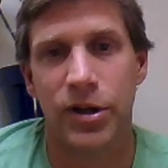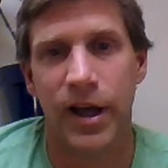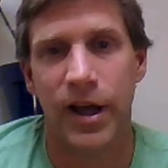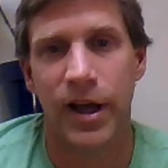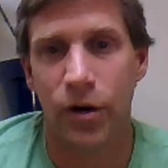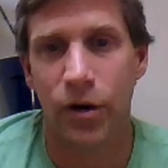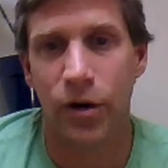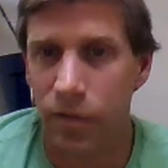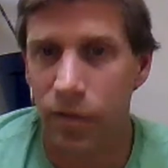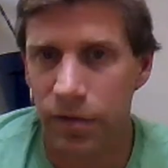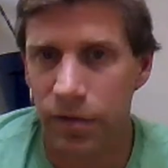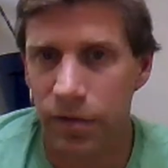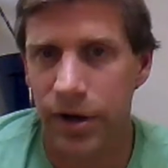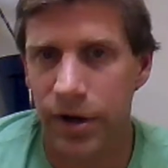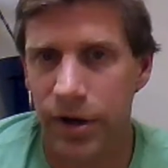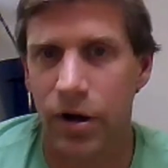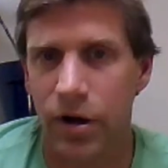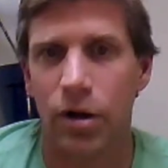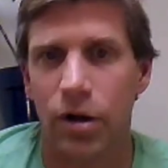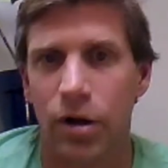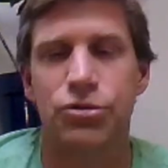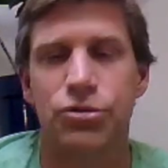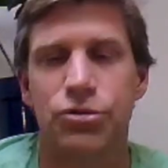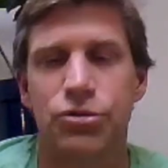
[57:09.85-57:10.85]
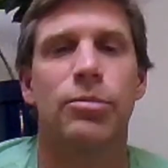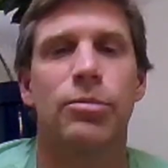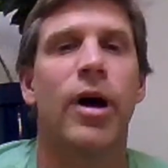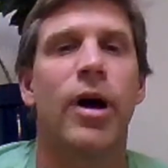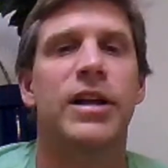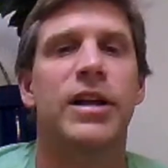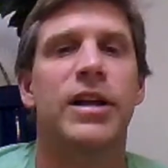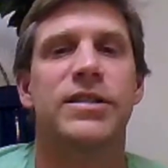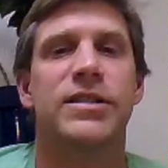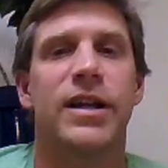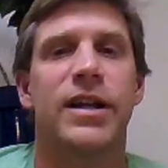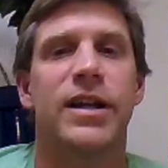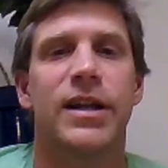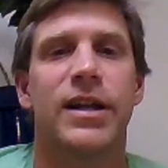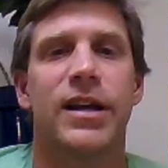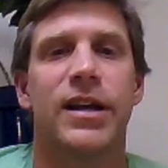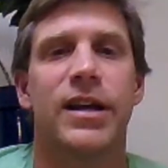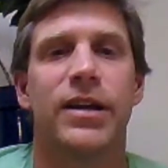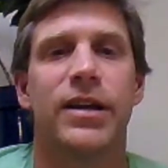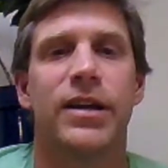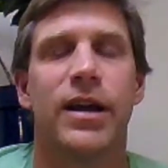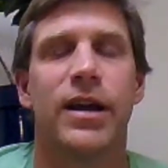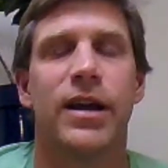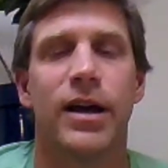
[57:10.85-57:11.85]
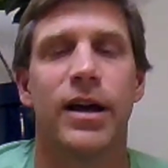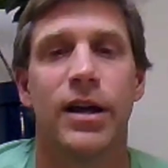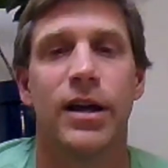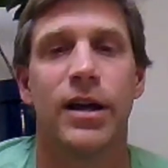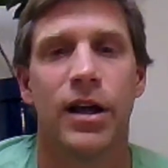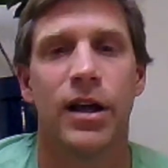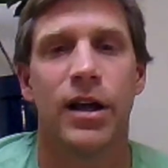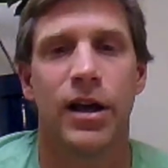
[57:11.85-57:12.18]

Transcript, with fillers: And hopefully, a cultural mindset can uh,